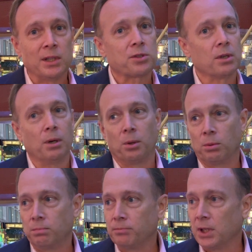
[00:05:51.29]

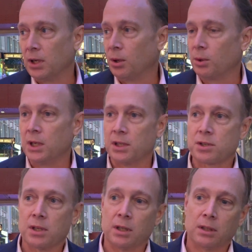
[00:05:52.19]
So you know,
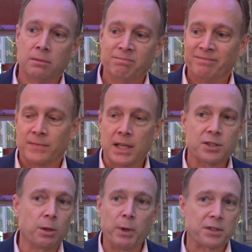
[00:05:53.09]
it's uh, it's
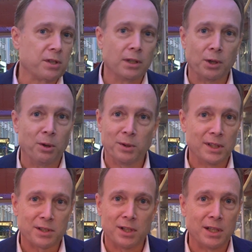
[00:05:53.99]
the best thing going
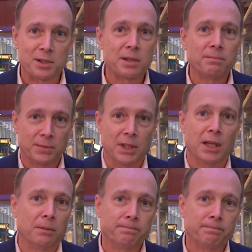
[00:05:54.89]
these days. Oh, it is. Yeah.